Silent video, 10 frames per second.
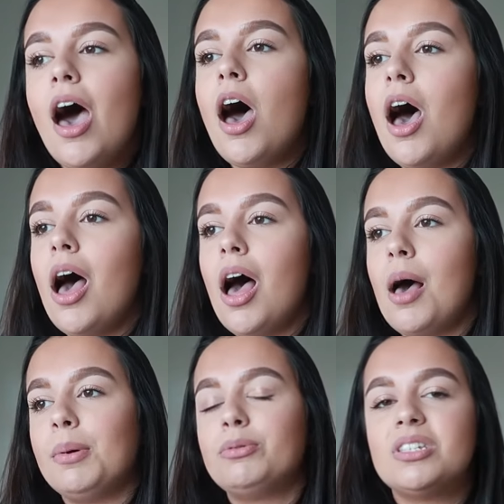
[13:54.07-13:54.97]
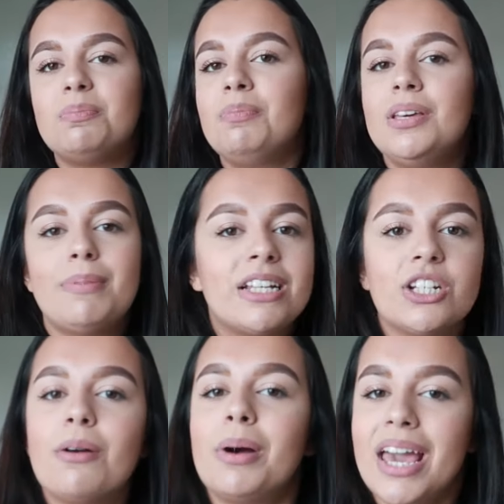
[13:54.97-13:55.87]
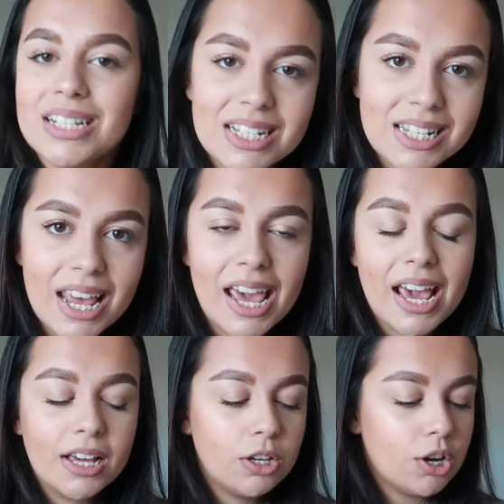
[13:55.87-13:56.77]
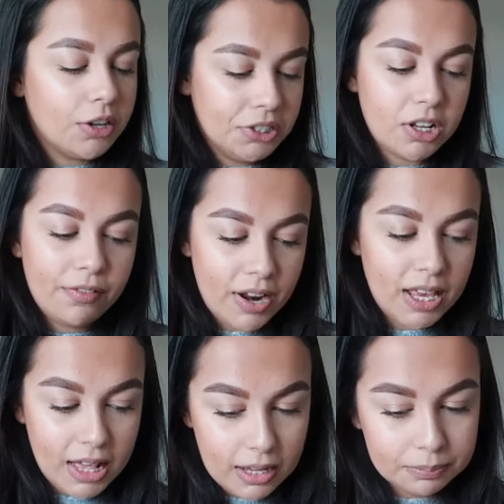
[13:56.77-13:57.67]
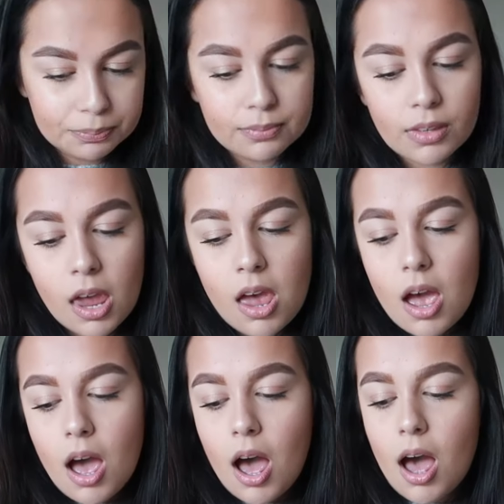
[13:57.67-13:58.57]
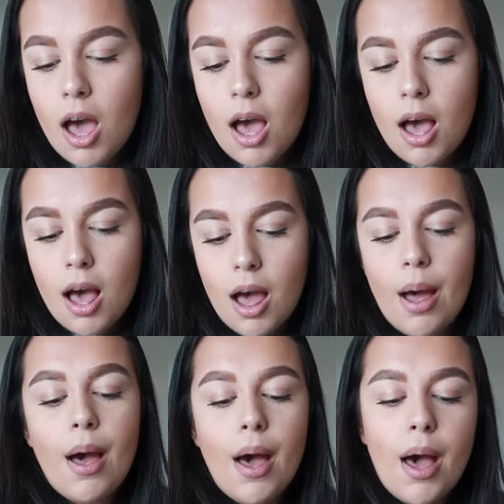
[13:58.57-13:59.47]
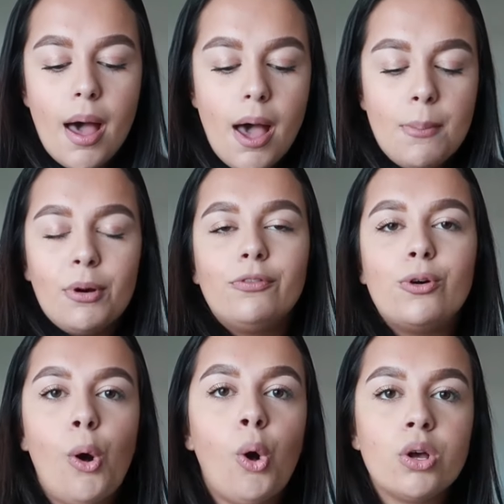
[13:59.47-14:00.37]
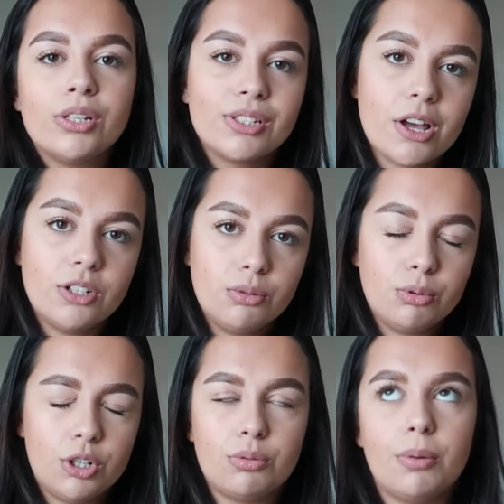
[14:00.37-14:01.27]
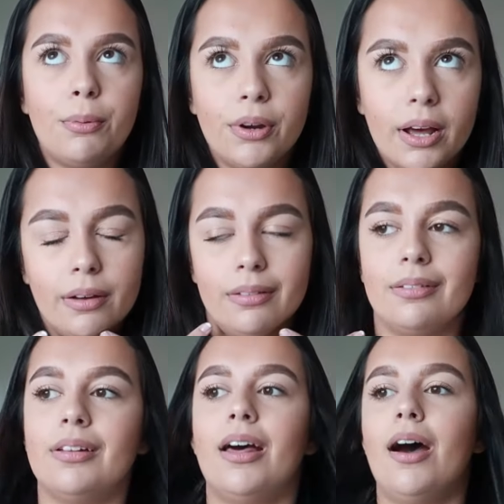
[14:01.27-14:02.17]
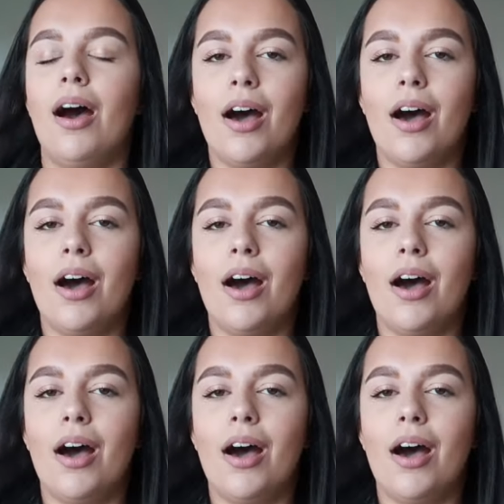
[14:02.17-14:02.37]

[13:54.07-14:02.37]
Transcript: um, I want to be better at my editing, you know, stuff like that. Uh, but of course, I do just want to point out that